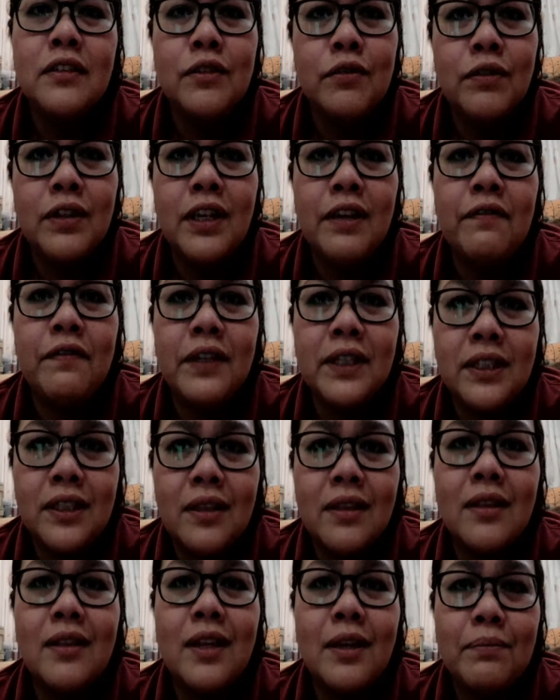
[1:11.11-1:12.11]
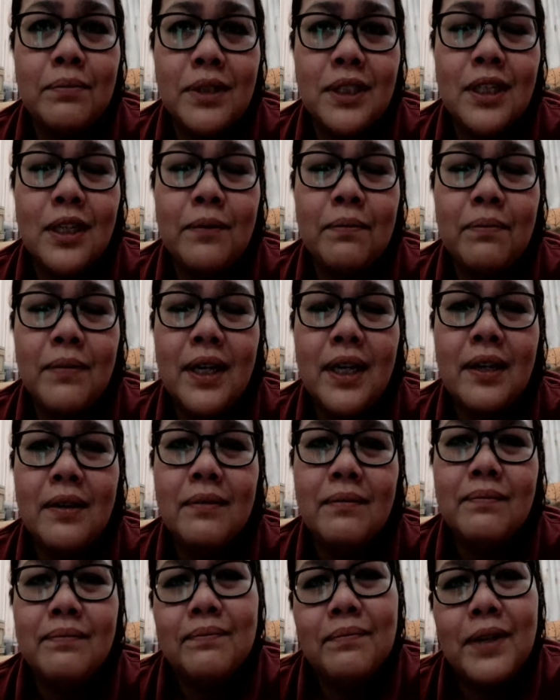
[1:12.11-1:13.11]
do give a thumbs up
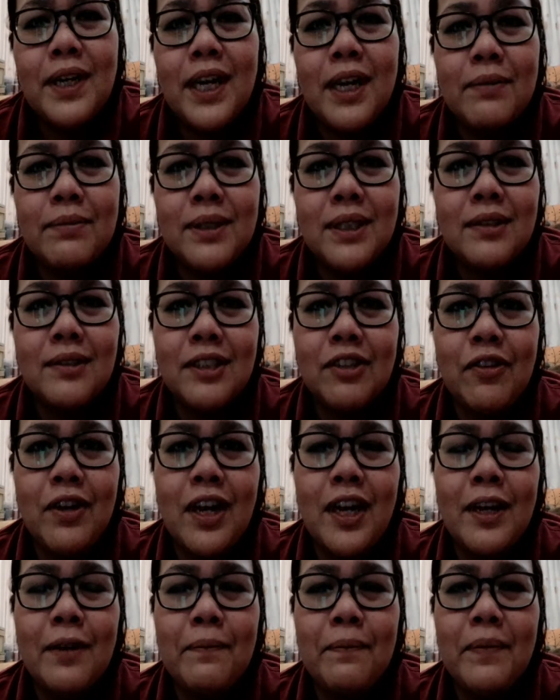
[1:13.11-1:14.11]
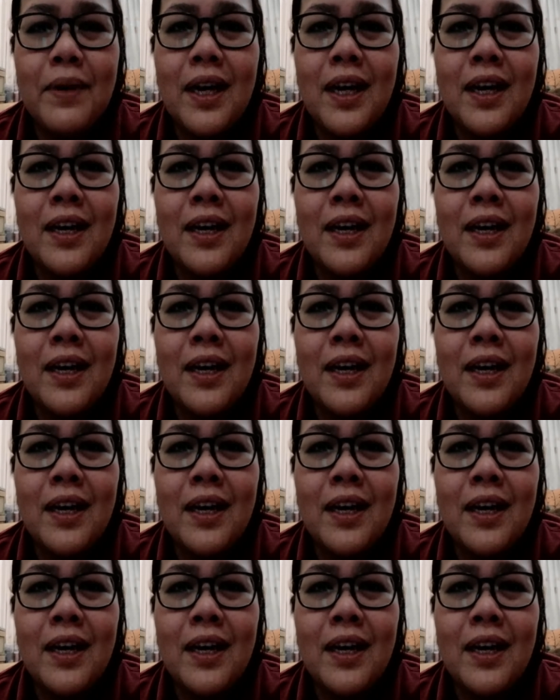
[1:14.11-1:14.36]
and perhaps subscribe.